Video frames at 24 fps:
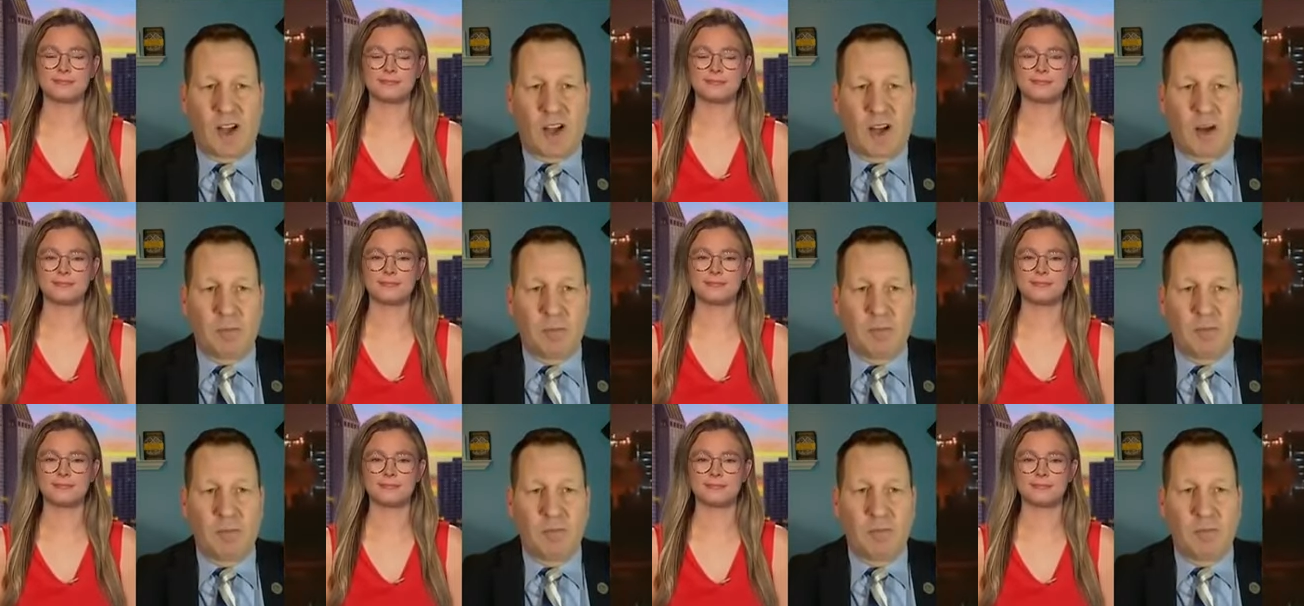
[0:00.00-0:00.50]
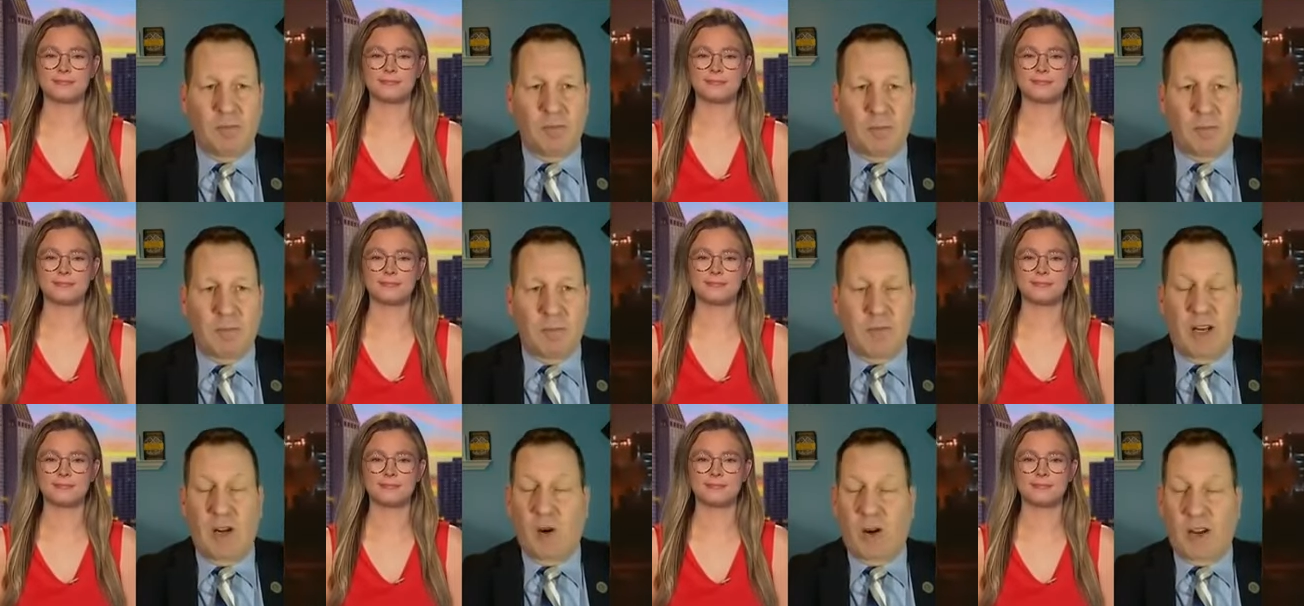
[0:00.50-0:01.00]
Speaker 1: Um,
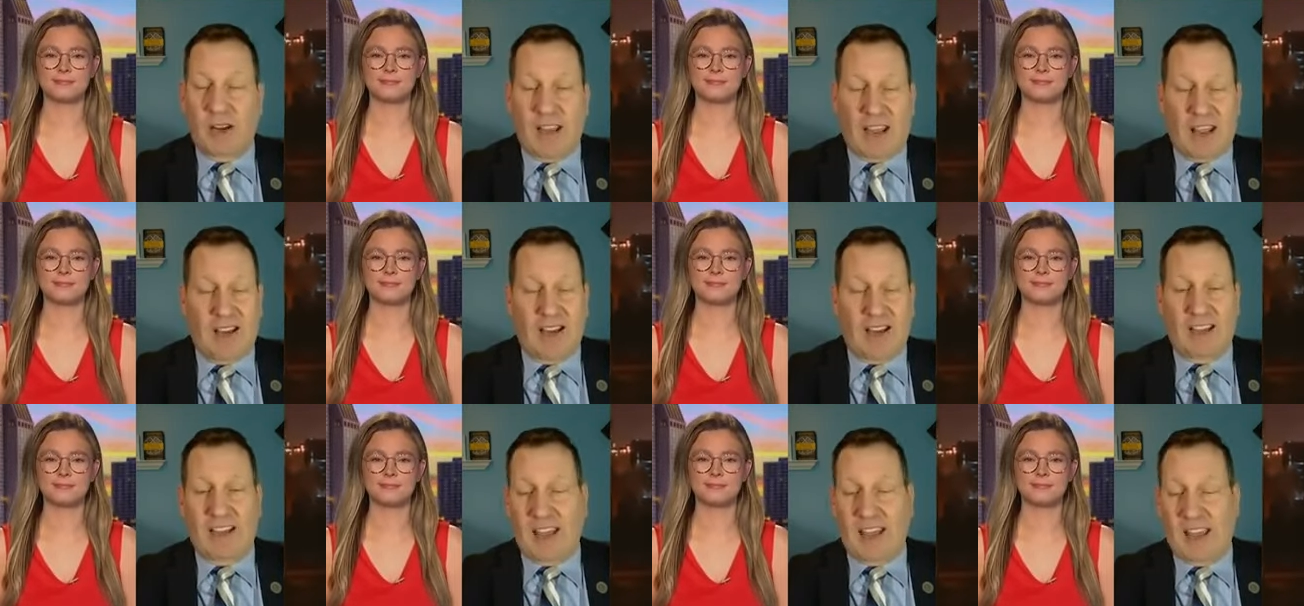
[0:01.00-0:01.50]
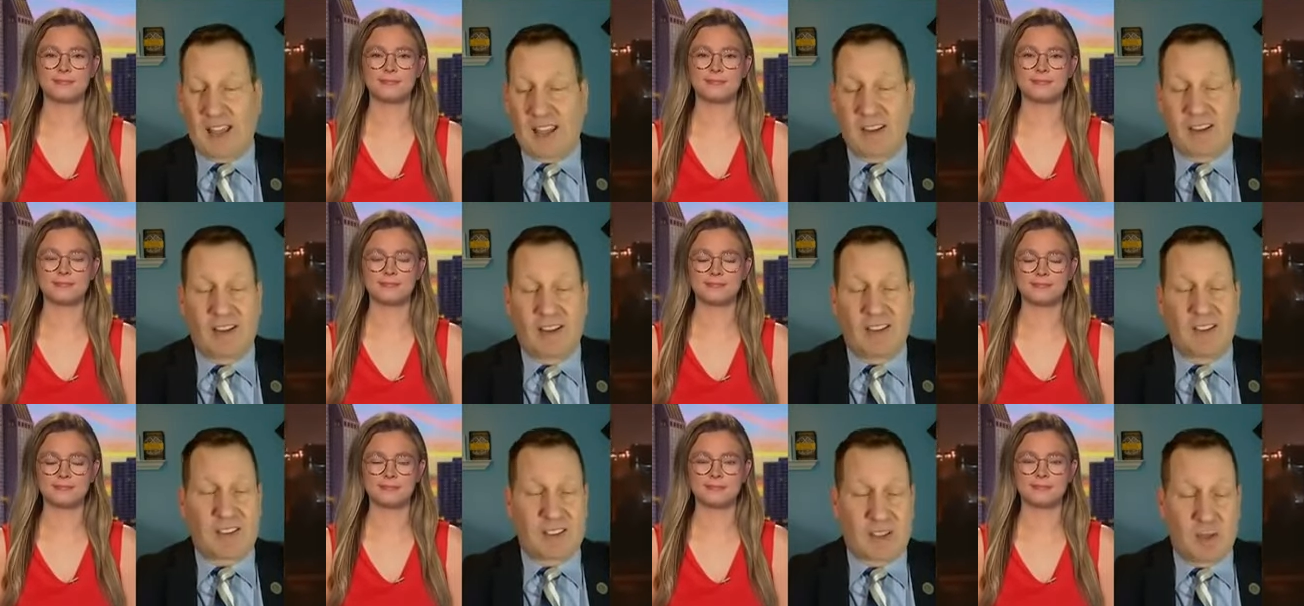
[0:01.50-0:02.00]
you know, and
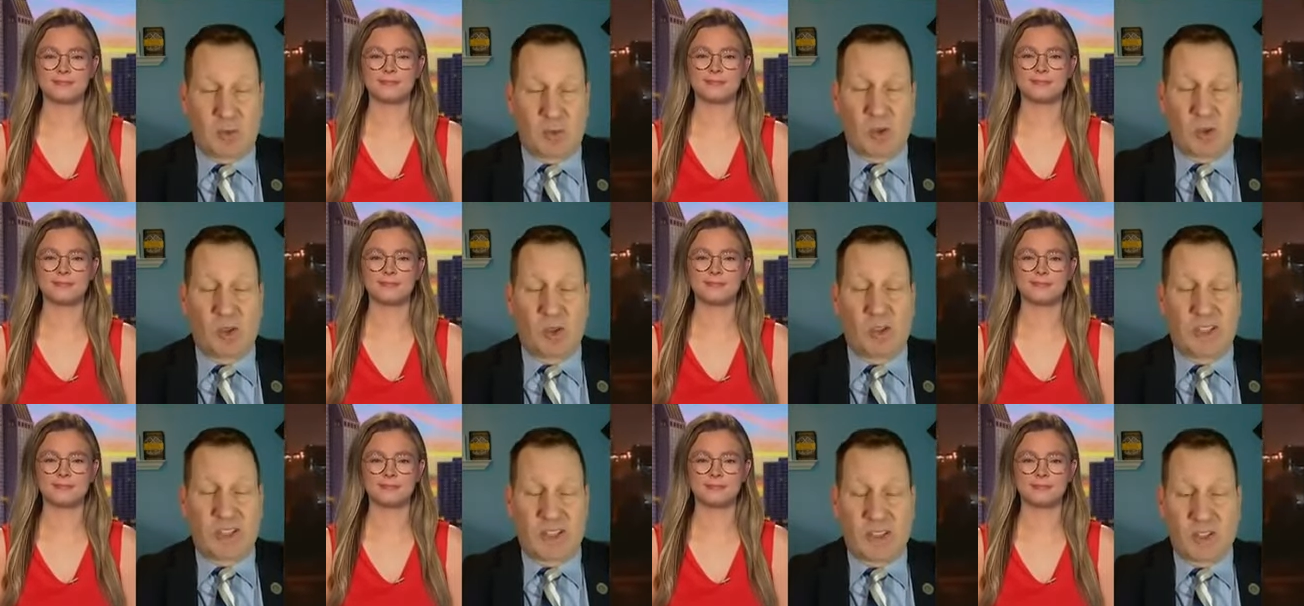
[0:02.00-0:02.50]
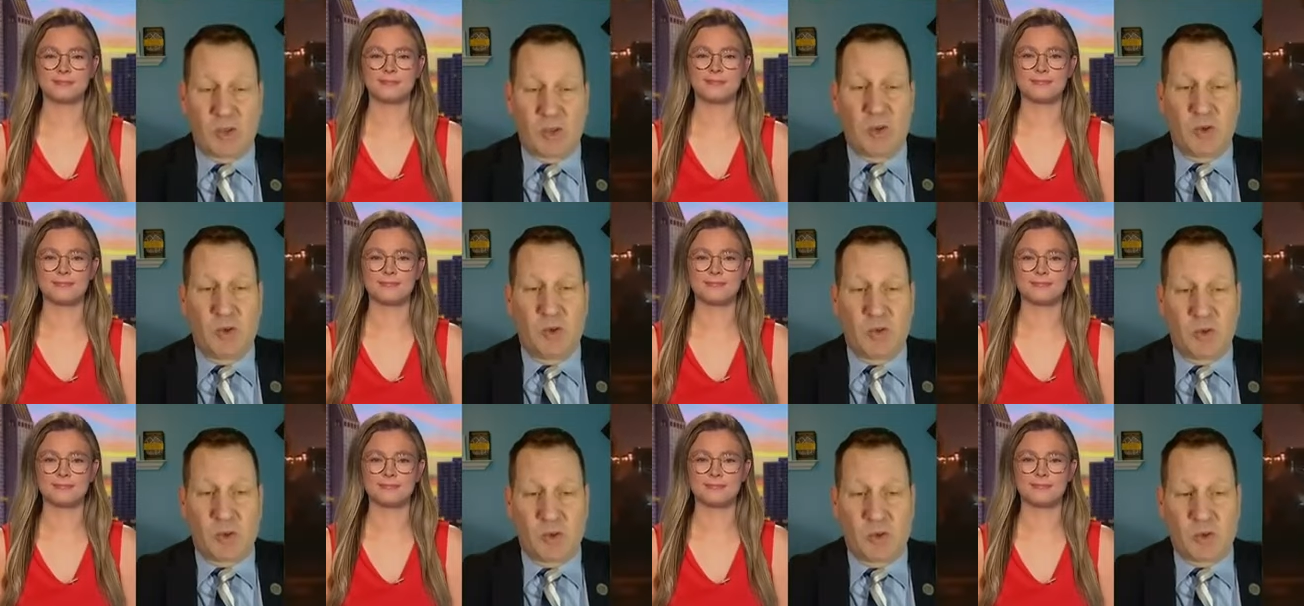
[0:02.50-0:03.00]
again, similarly
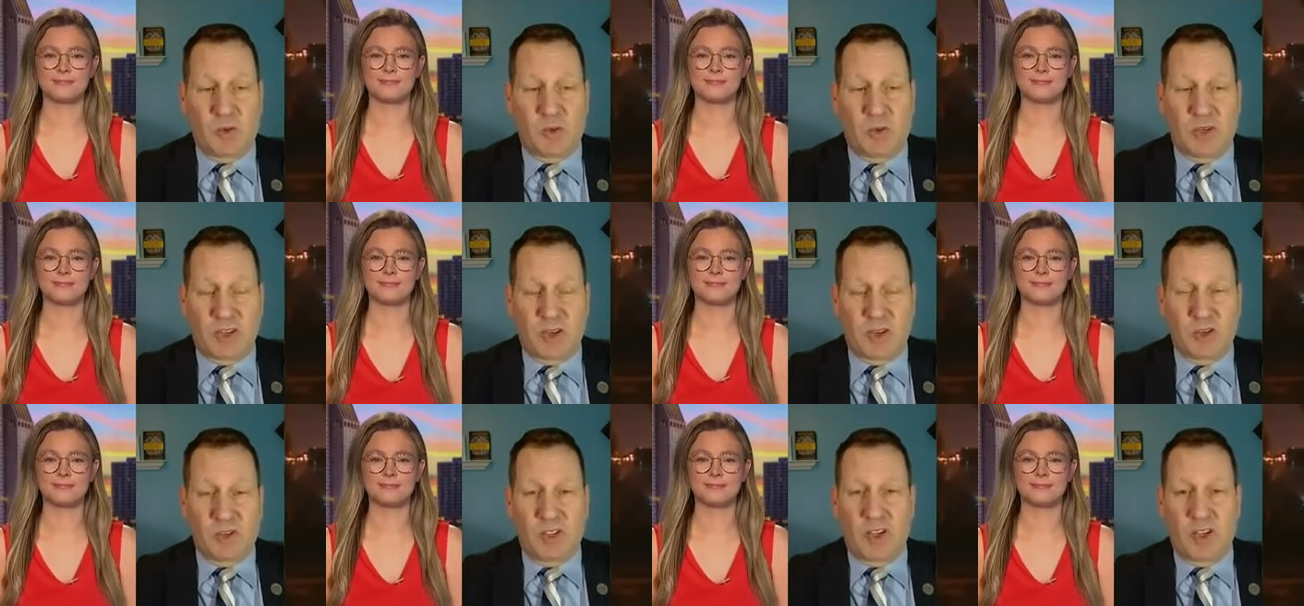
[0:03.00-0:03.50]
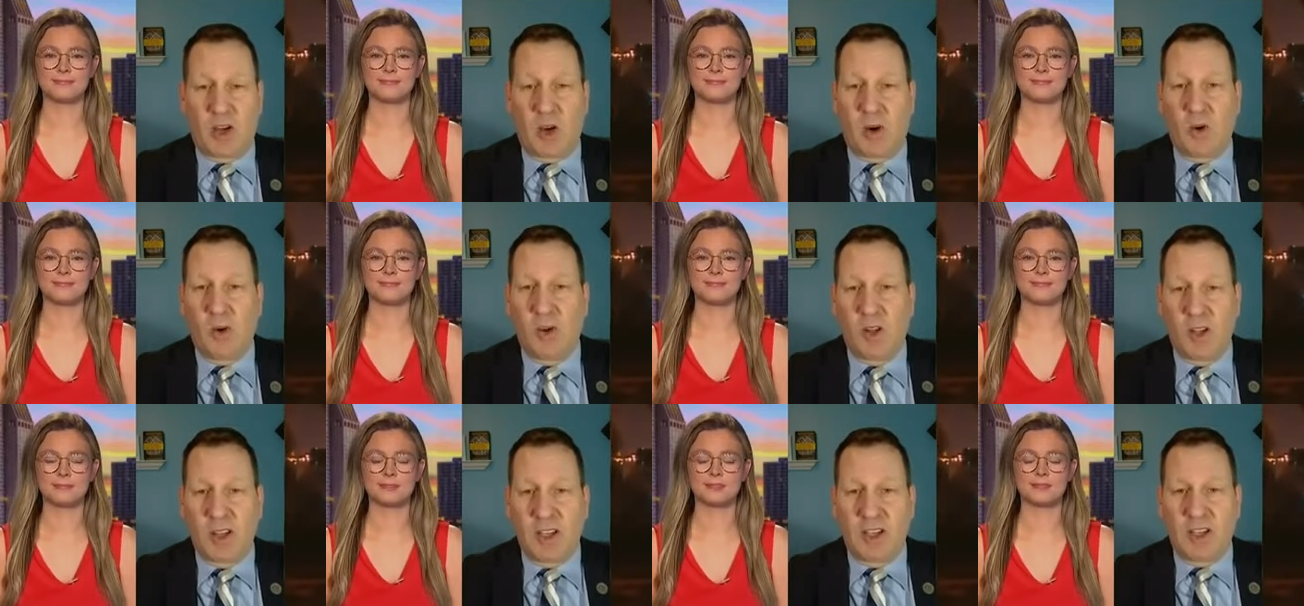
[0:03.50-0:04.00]
to to 20 years
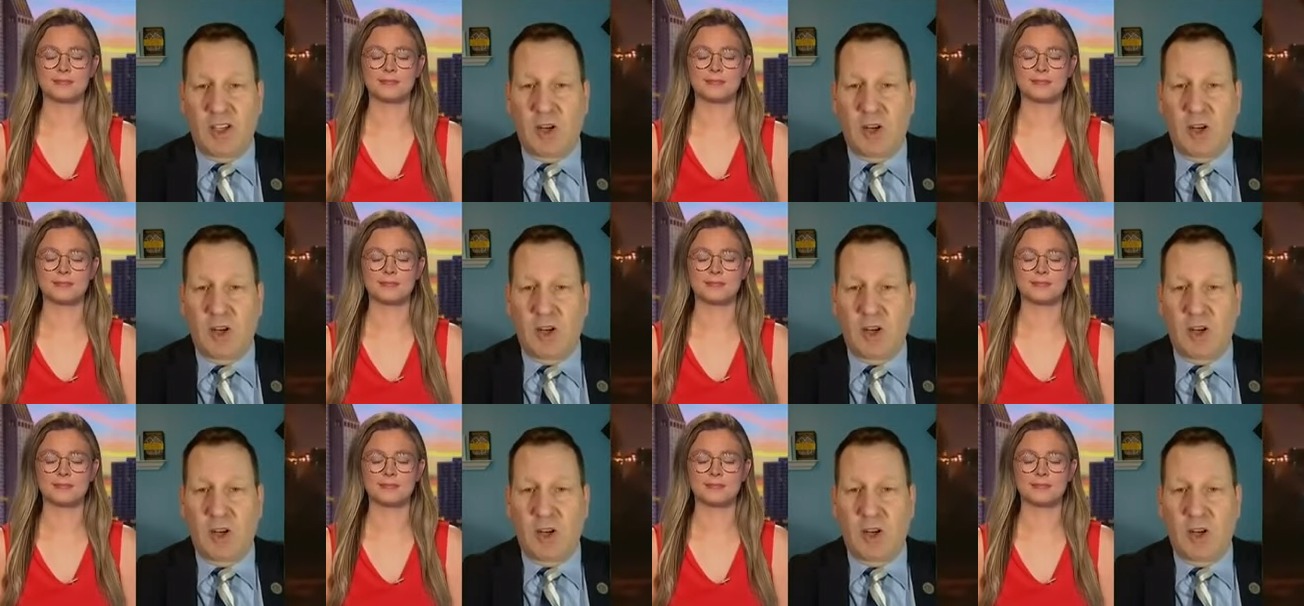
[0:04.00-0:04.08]
ago,